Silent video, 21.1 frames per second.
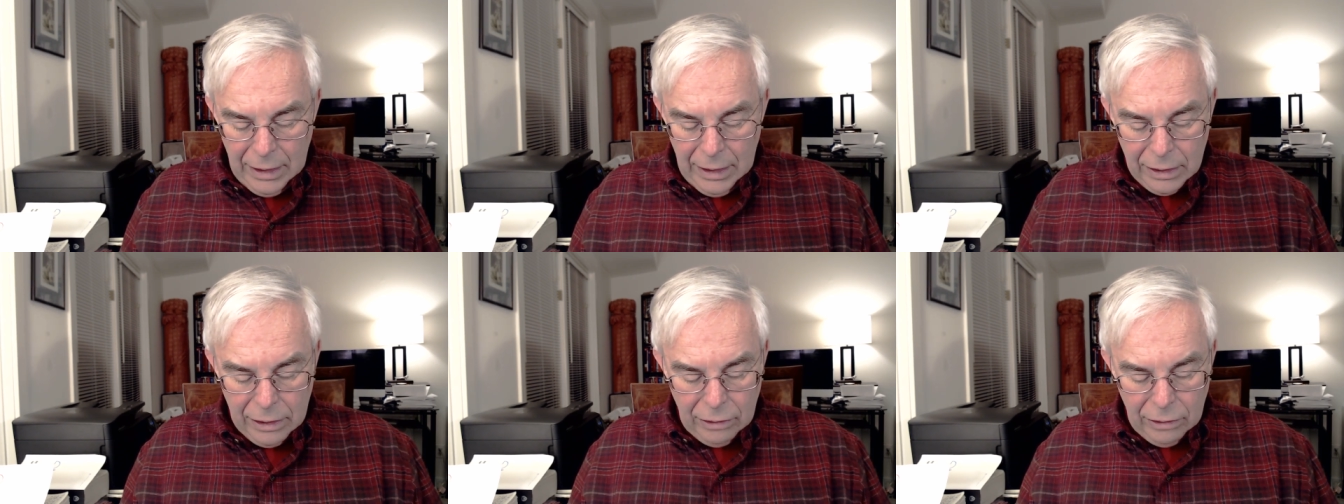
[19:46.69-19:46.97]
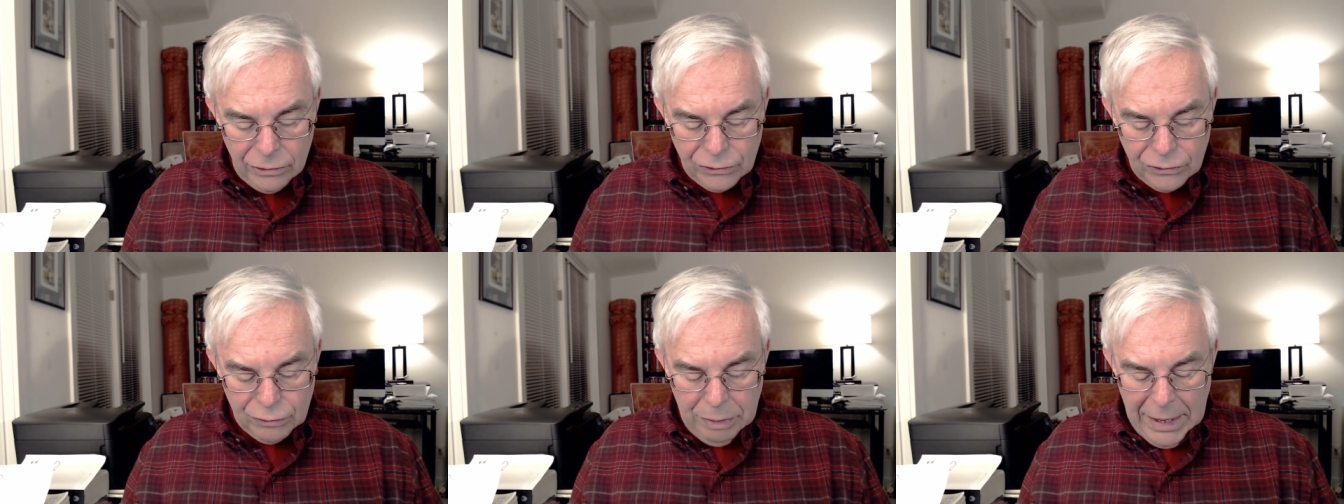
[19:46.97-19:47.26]
It
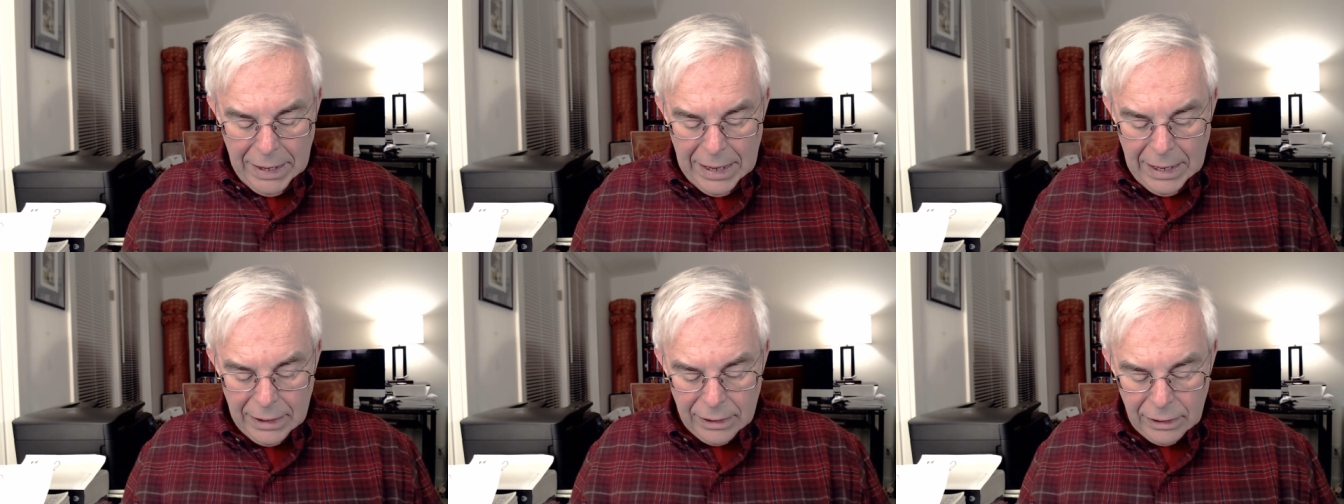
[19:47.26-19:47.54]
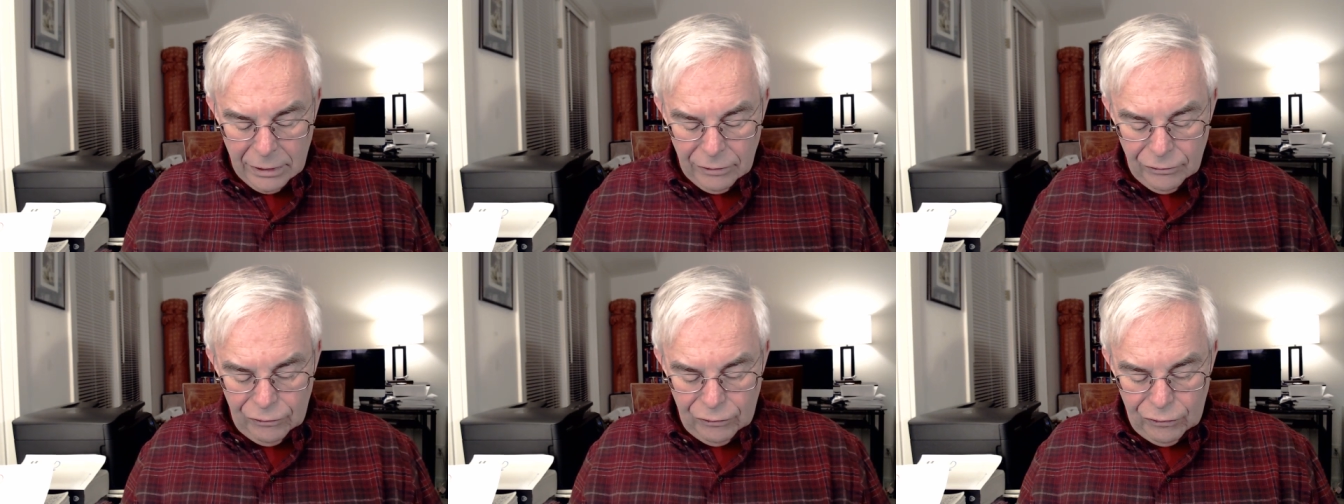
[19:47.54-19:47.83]
goes
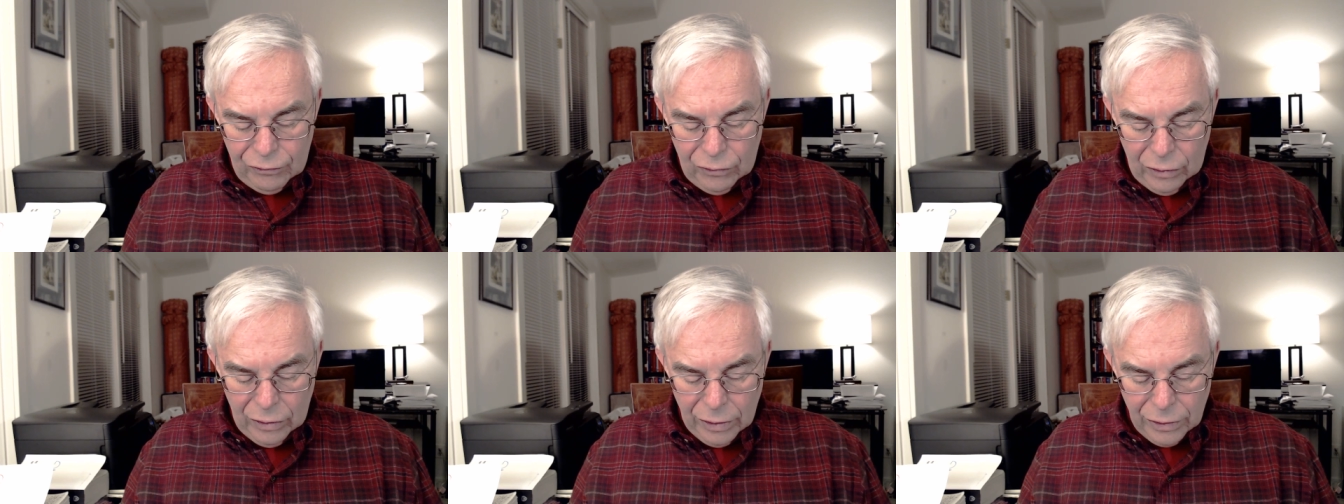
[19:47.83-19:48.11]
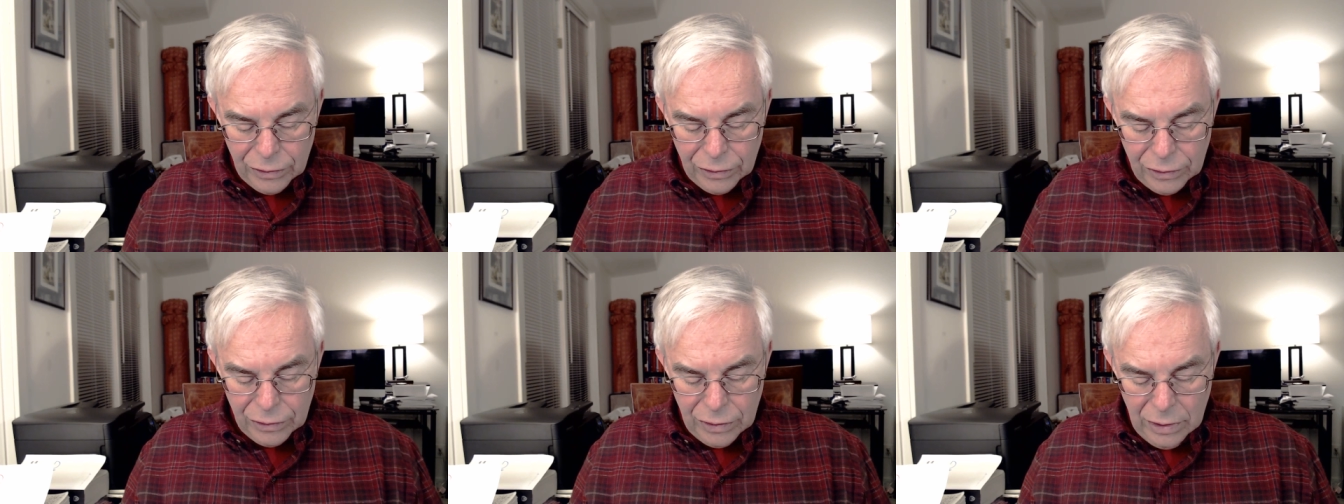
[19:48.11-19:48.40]
back and
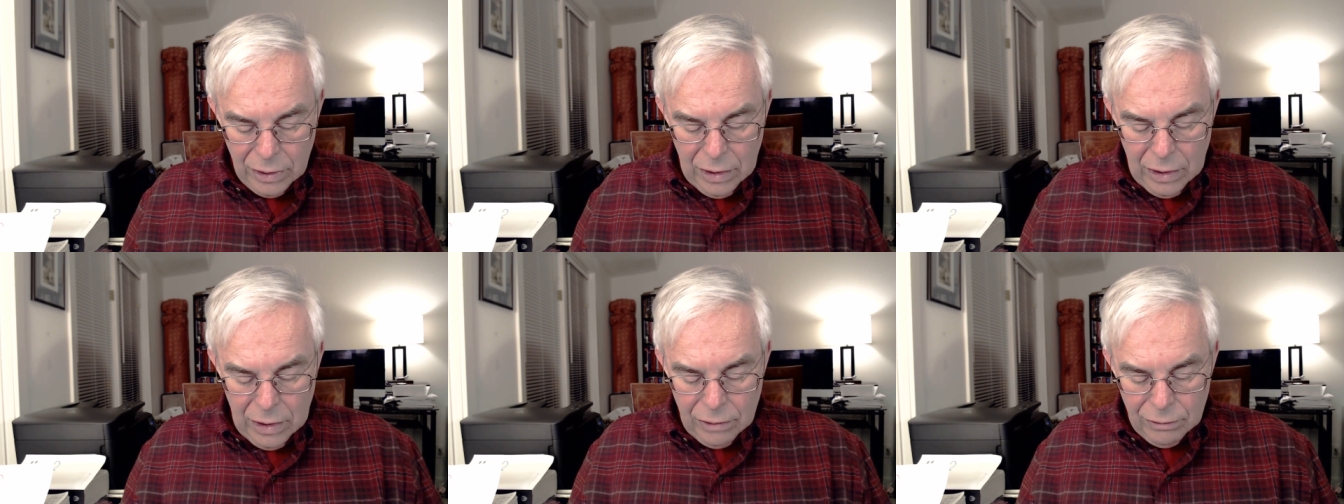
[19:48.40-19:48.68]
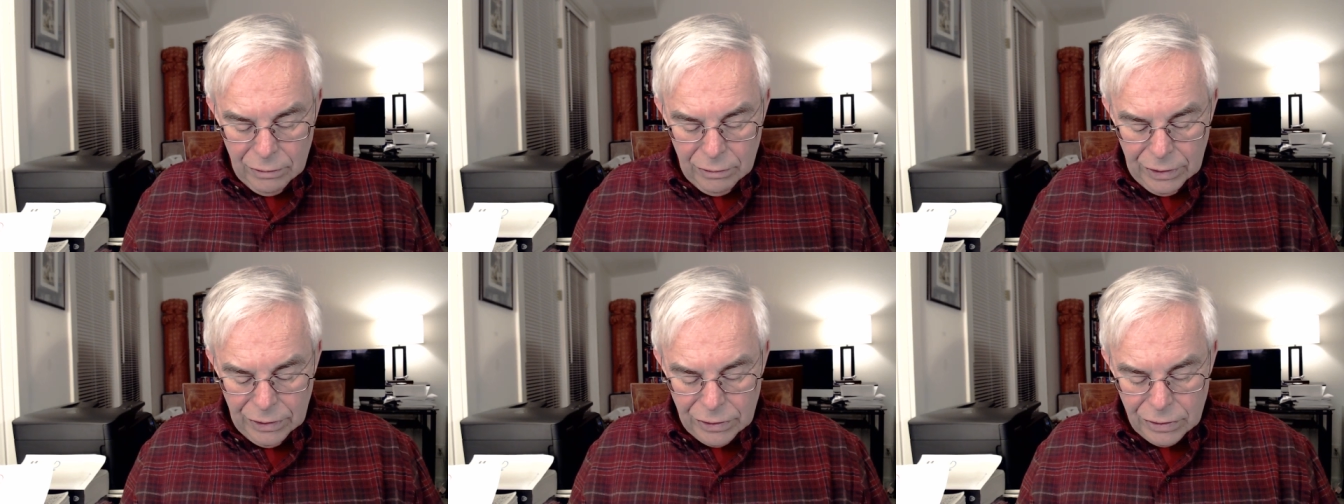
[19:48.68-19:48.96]
forth,
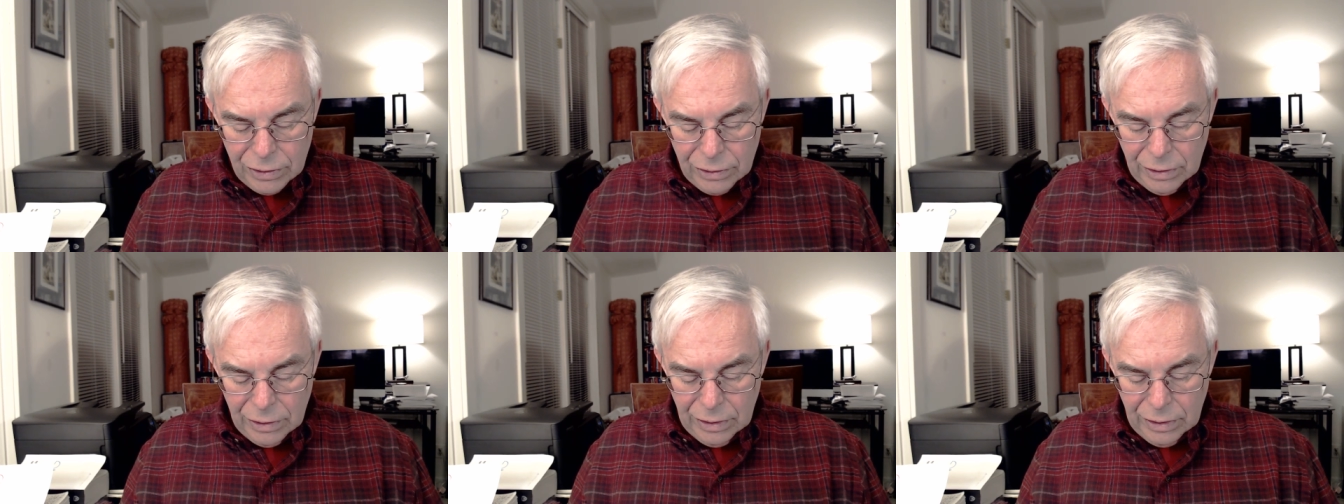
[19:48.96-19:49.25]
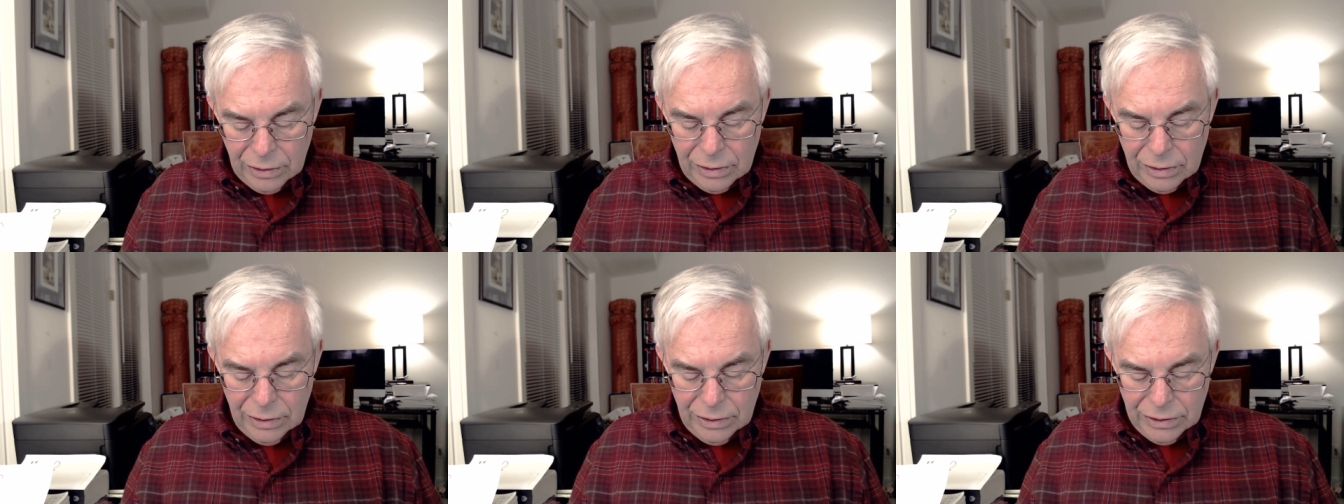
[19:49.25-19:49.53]

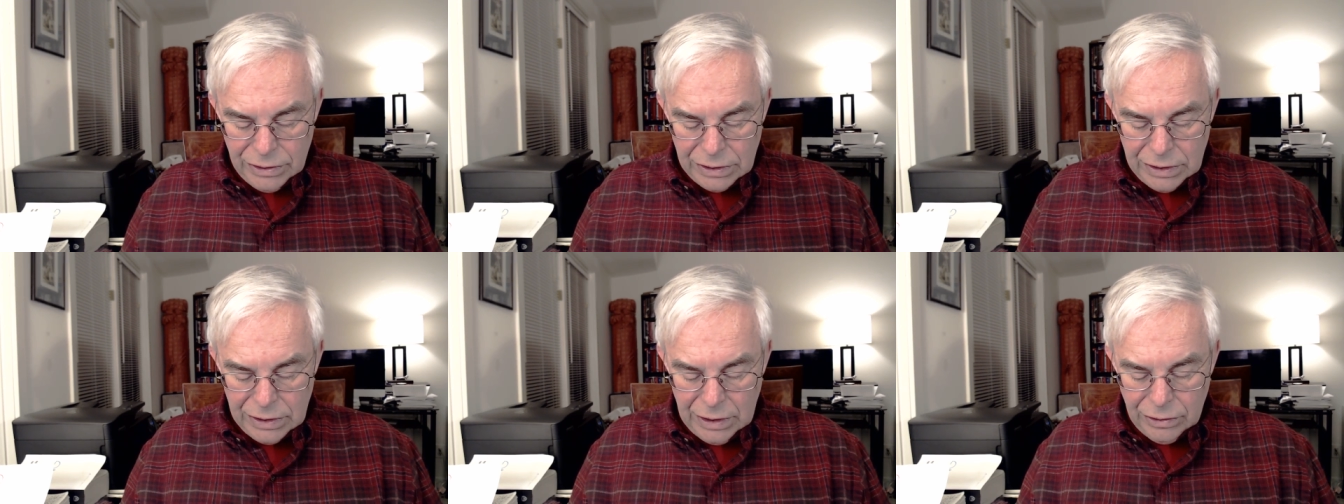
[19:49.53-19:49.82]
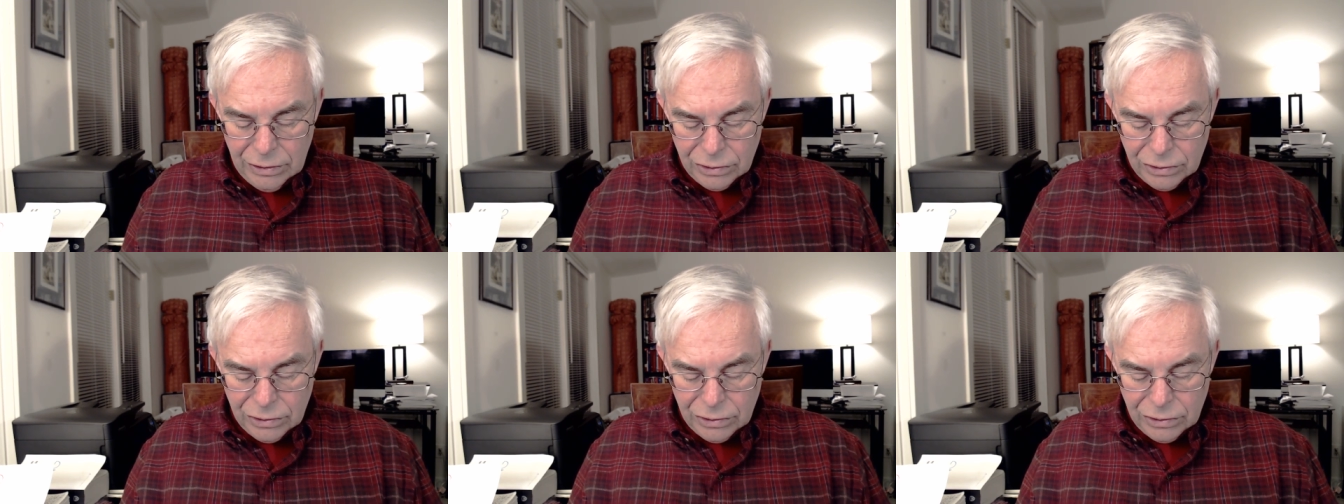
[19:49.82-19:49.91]
returning to the